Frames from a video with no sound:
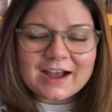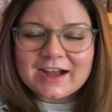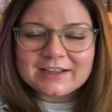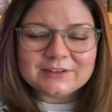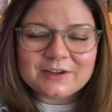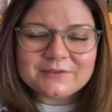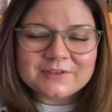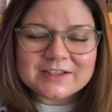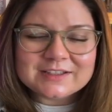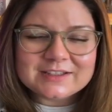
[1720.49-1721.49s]
I love
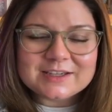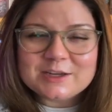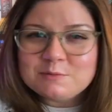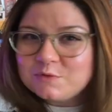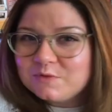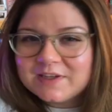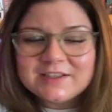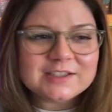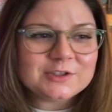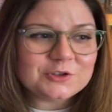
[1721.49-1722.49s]
this in
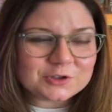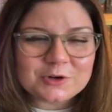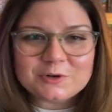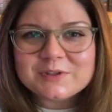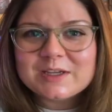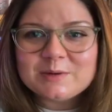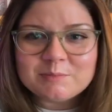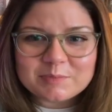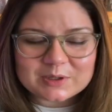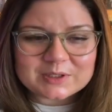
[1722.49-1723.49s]
movies and shows
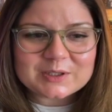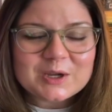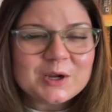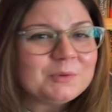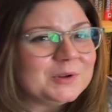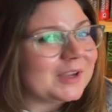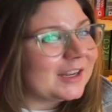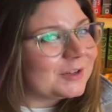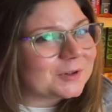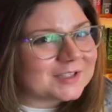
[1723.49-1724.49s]
and books, when you
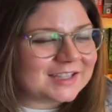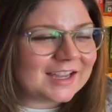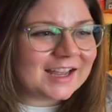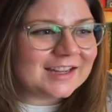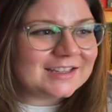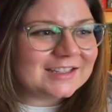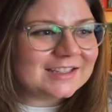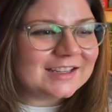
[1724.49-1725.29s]
get towards the end